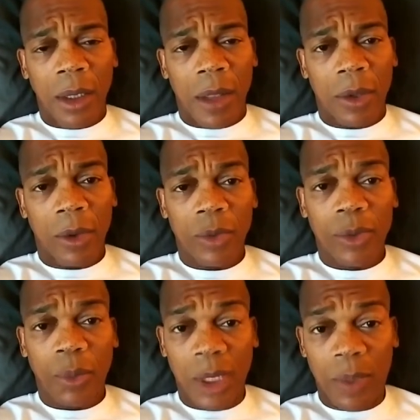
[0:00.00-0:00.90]
Those
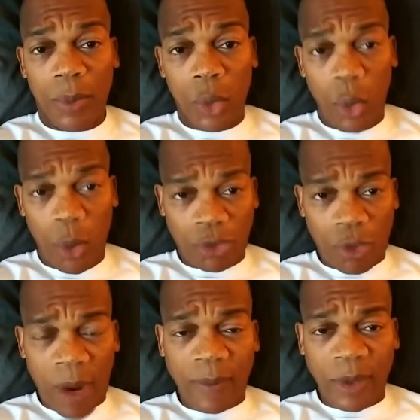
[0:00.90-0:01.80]
people who were
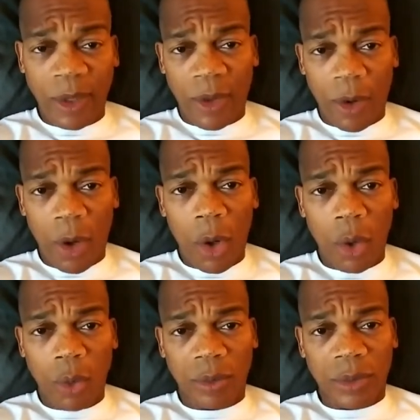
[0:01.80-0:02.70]
trapped in their
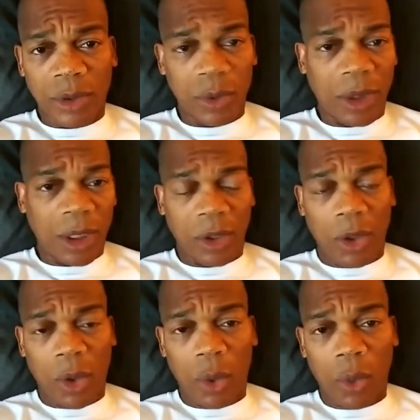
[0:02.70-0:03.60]
homes, who didn't
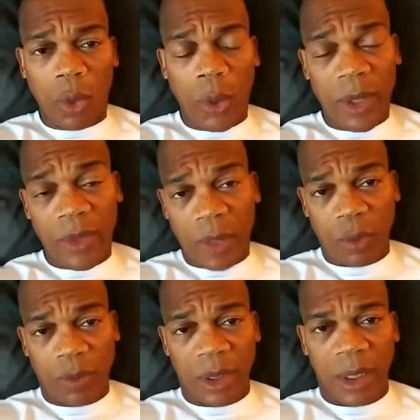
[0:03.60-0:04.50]
know when they
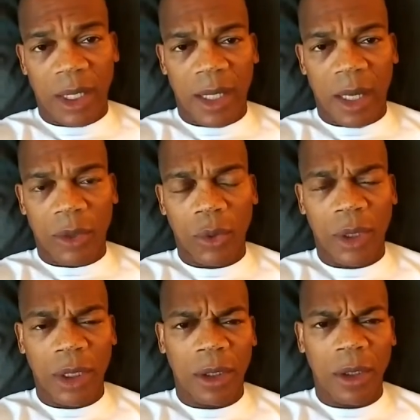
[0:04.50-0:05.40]
would be let out, who
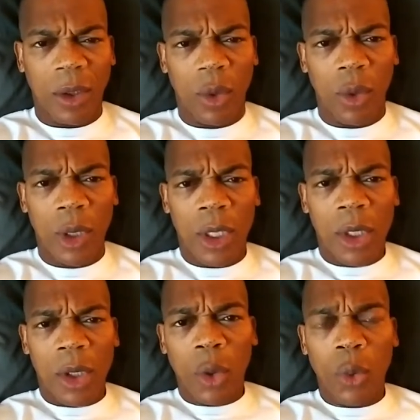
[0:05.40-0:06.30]
didn't know
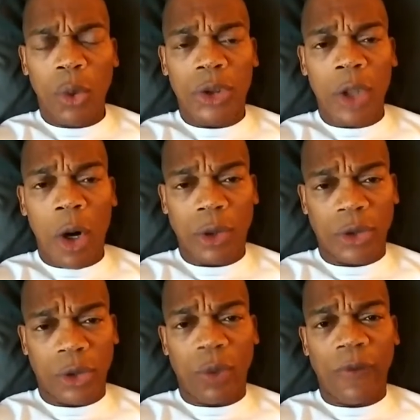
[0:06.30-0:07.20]
who to talk
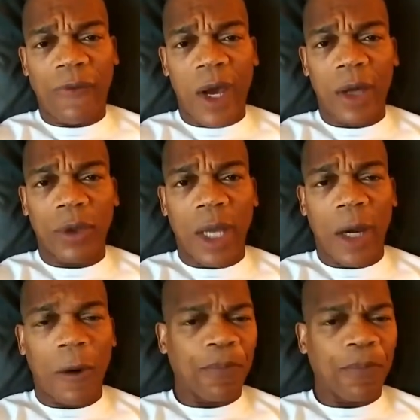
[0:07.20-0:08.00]
to, who found out